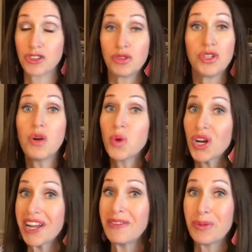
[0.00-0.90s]
So don't
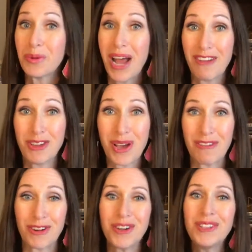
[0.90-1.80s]
worry, we will have you
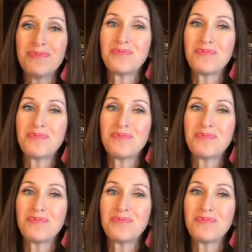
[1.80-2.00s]
covered.